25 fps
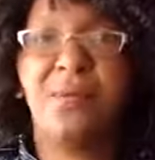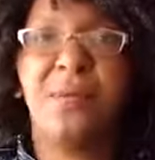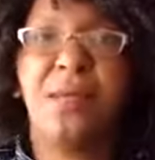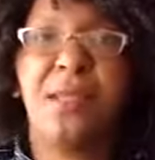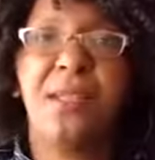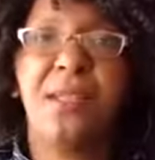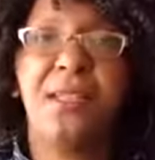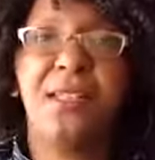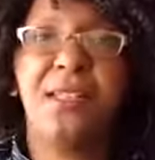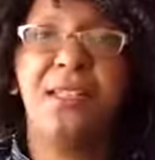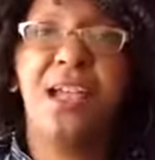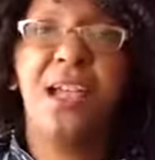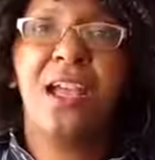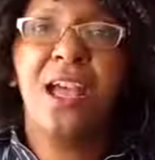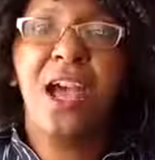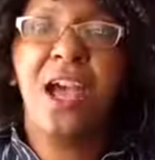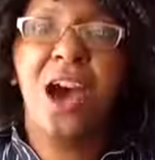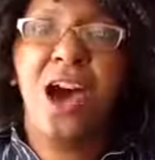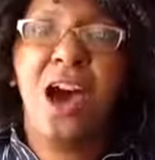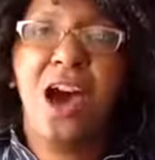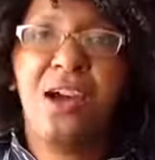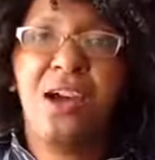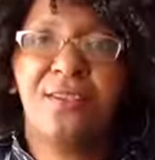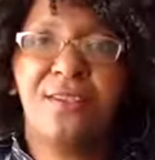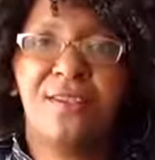mean
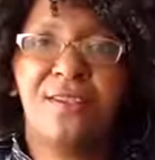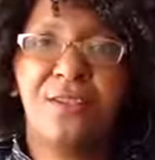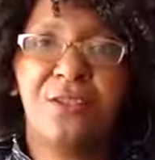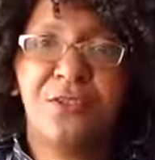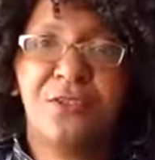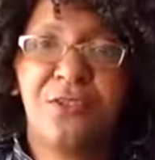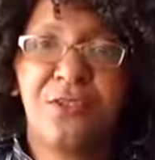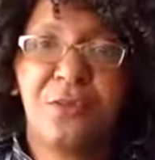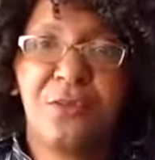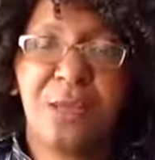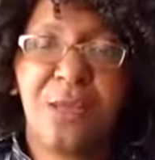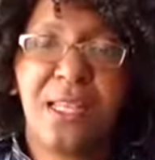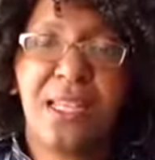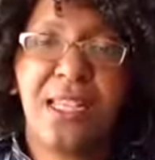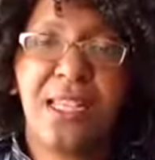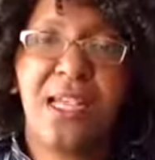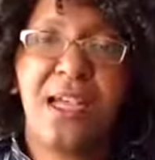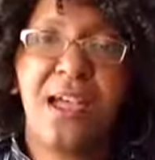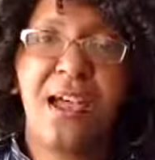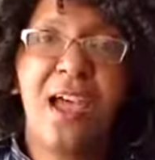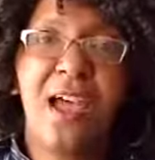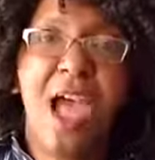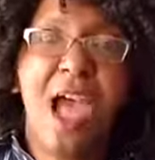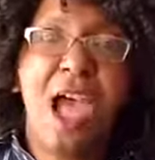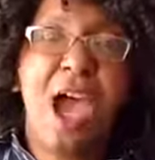on social
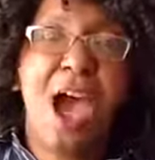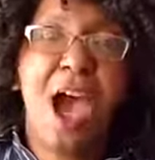media.